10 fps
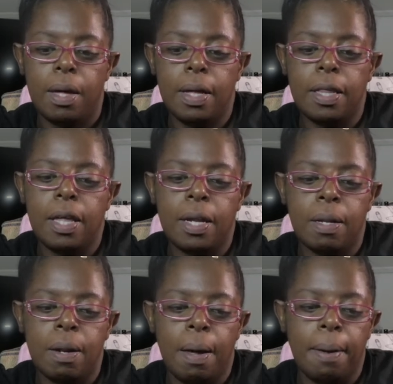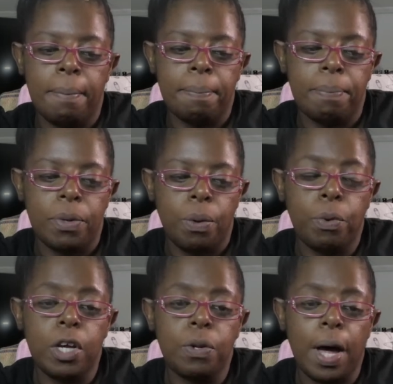And then um,
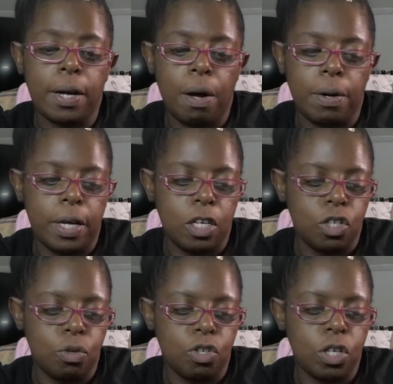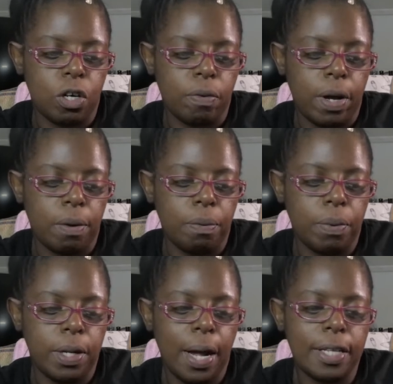when you do alcohol inks, you stir it around.
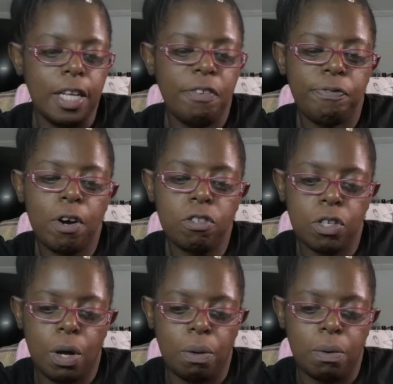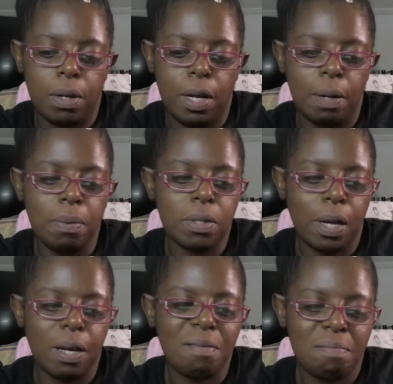Well, then I did the first coat, and it was
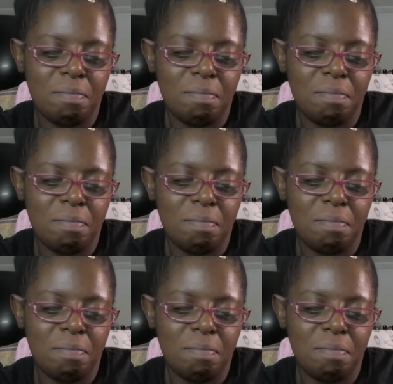like,